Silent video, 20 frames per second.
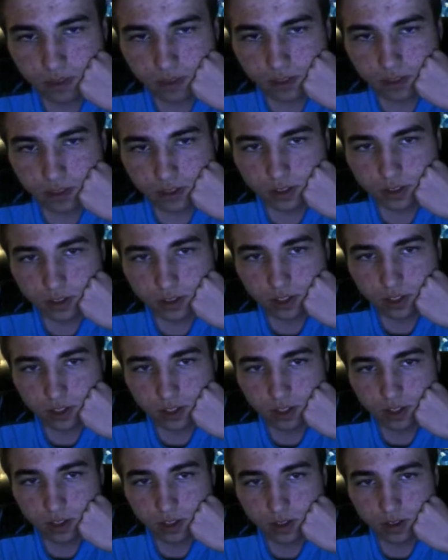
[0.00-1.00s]

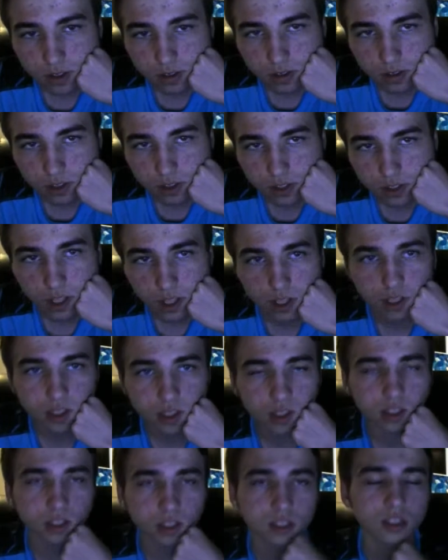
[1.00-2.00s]
So yeah,
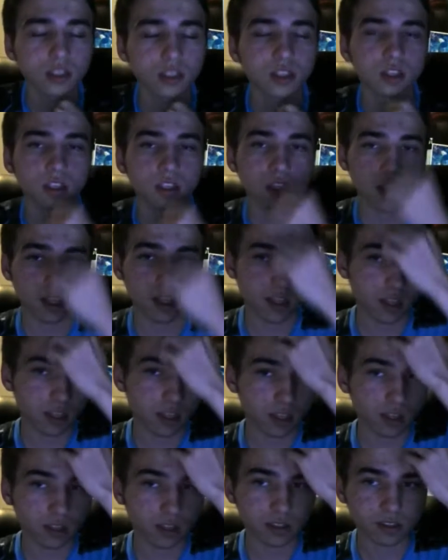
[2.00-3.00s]
and then he
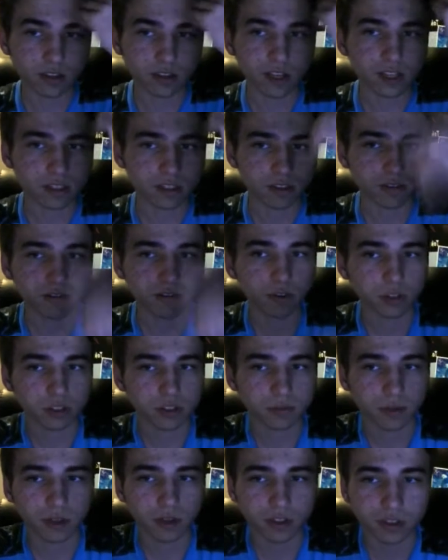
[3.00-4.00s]
also has the Force
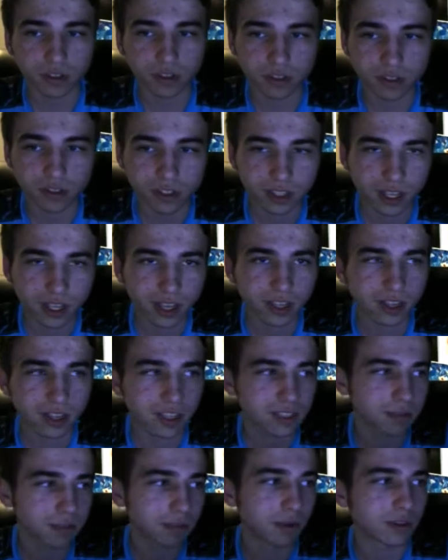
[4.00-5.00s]
Marker. Yeah, that's
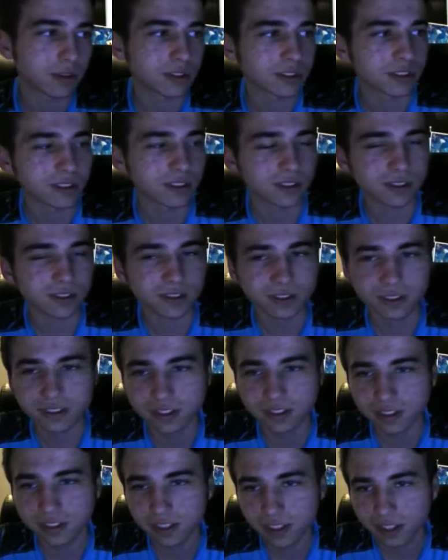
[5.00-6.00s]
important too.
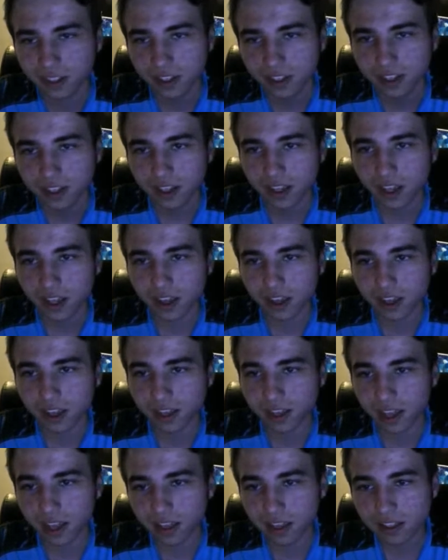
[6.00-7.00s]
And then
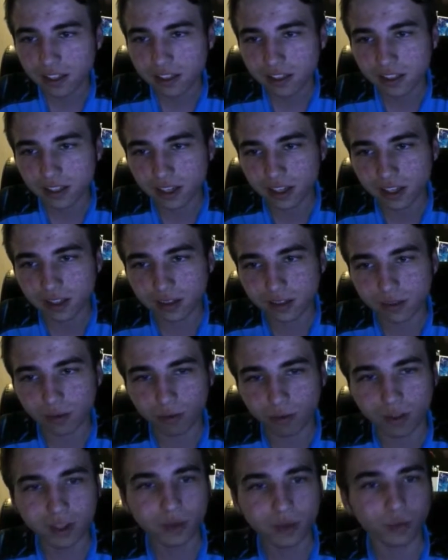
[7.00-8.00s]
next is
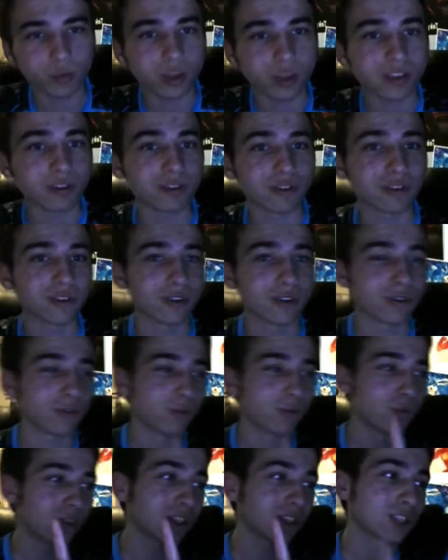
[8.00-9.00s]
really weird,
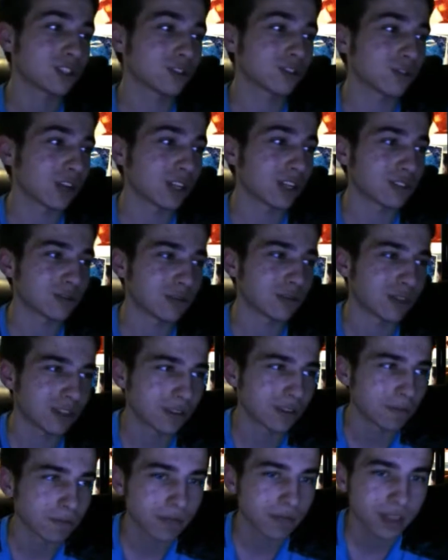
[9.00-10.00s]
really strange
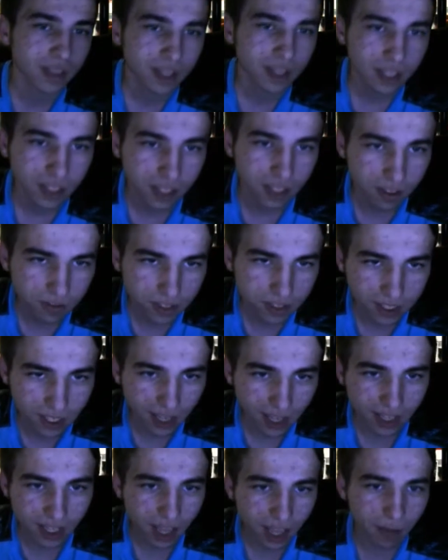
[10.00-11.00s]
one. Gifted
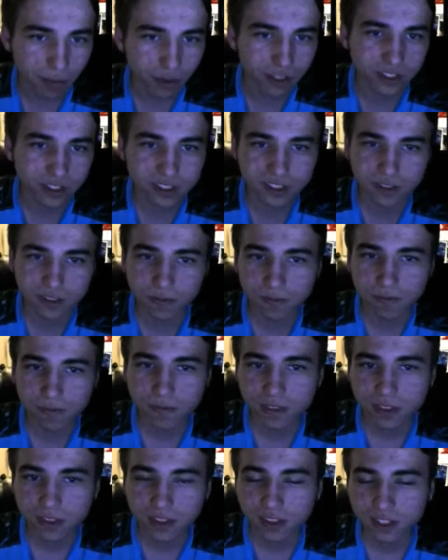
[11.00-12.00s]
Knight Emrys.
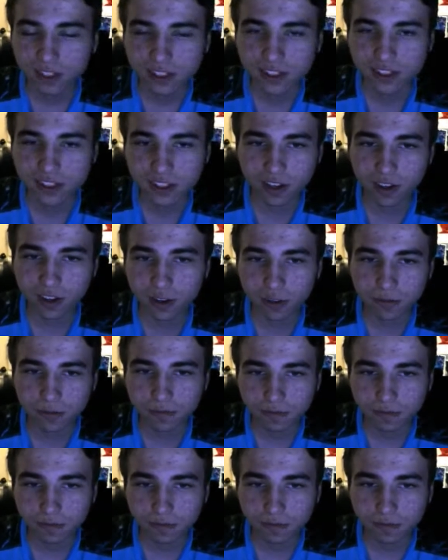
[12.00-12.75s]
So